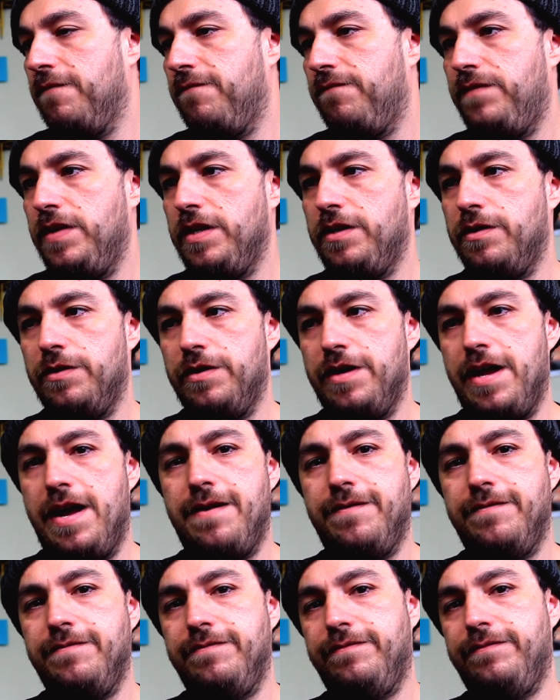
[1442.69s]
figure it
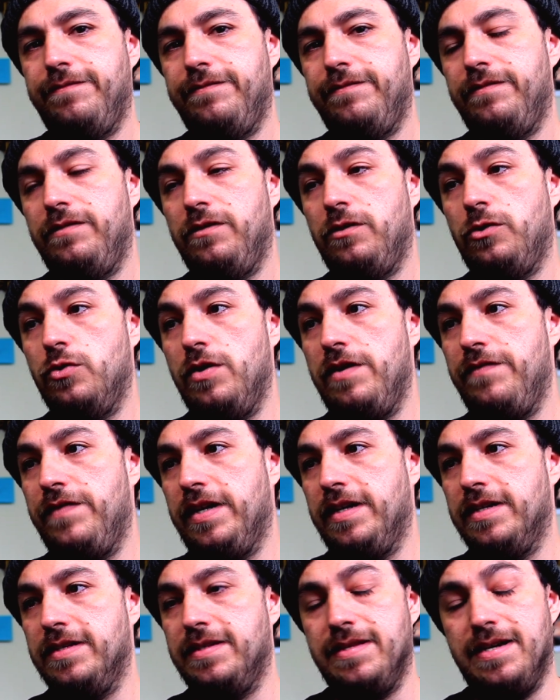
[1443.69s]
out.
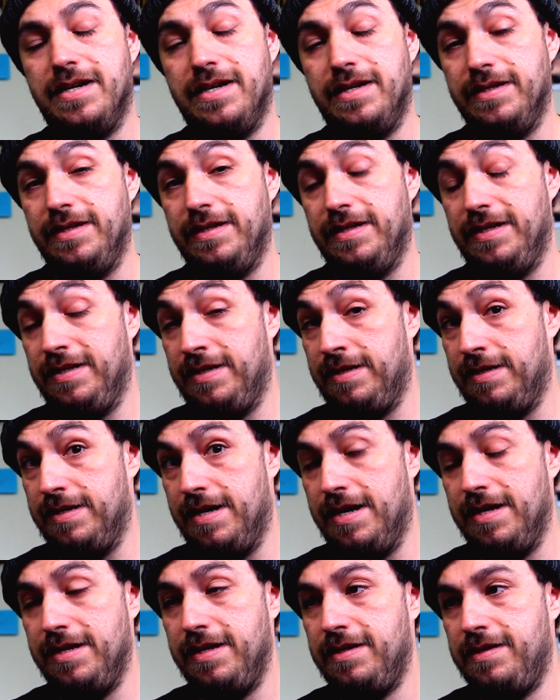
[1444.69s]
Grieving is not
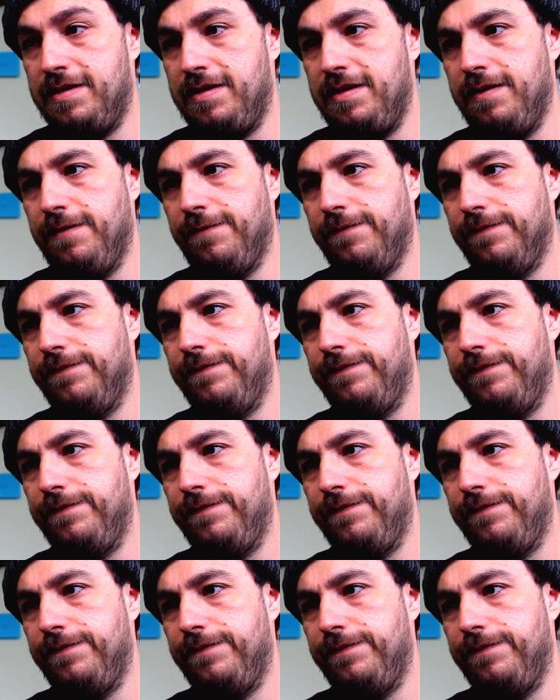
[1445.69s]
easy.